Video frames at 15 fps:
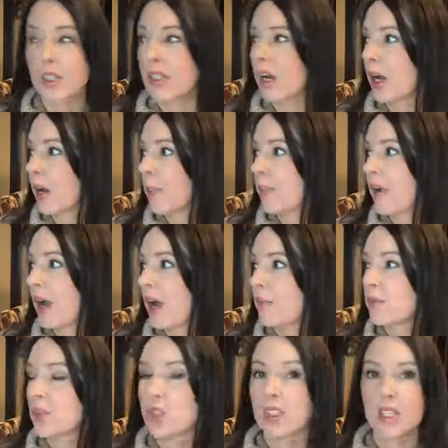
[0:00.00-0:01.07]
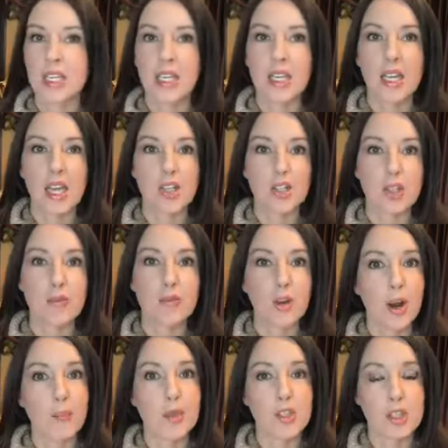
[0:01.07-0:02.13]
Um, I'm just thinking I should have
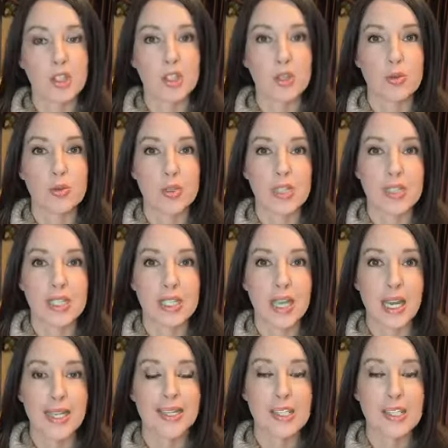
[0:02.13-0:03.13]
grabbed a tissue just in case.